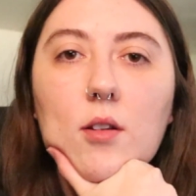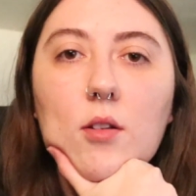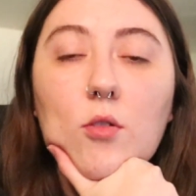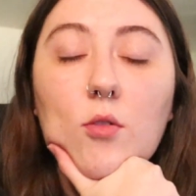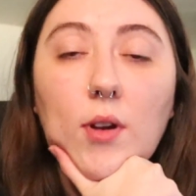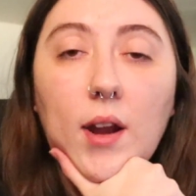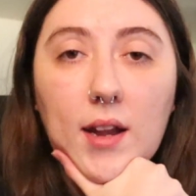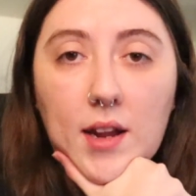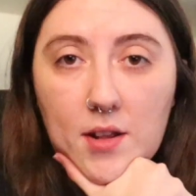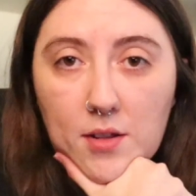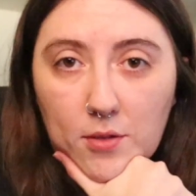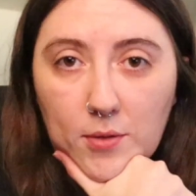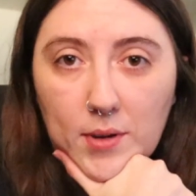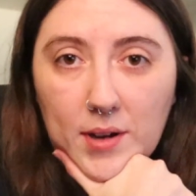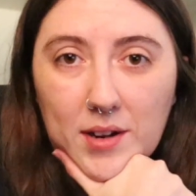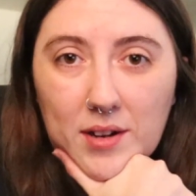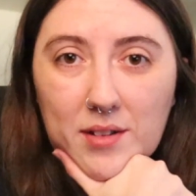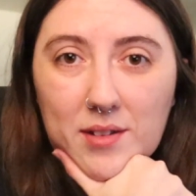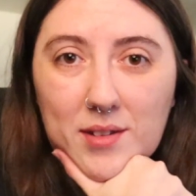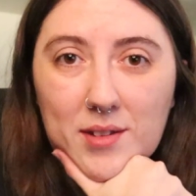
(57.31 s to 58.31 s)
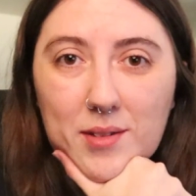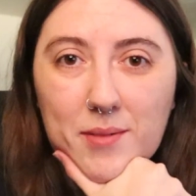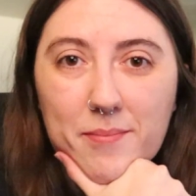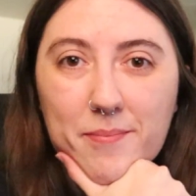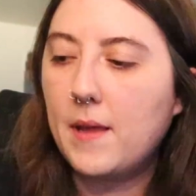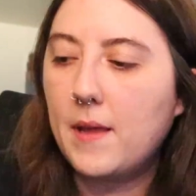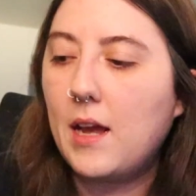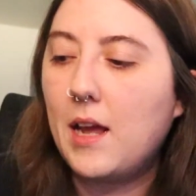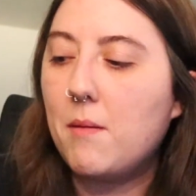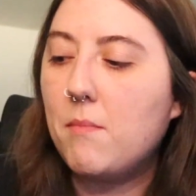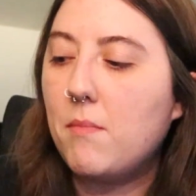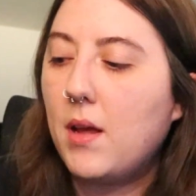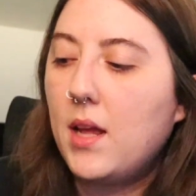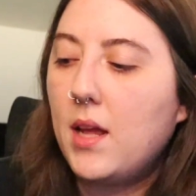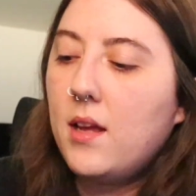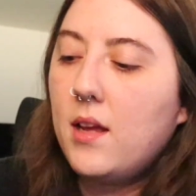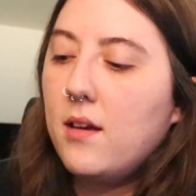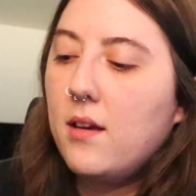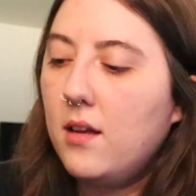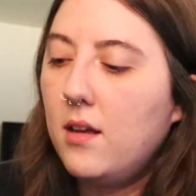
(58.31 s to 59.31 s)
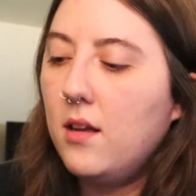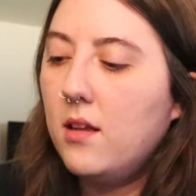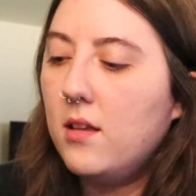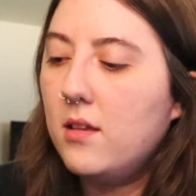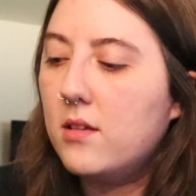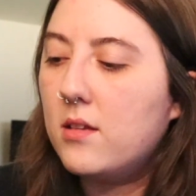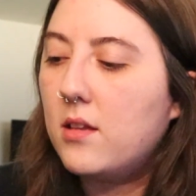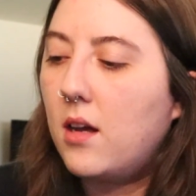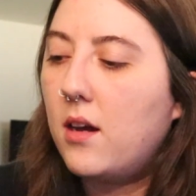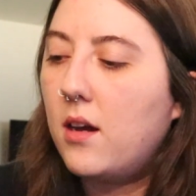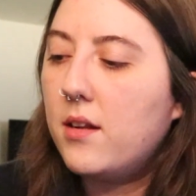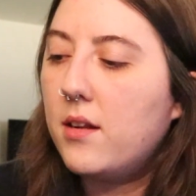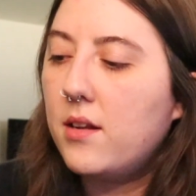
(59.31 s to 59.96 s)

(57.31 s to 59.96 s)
granny squares. I make a lot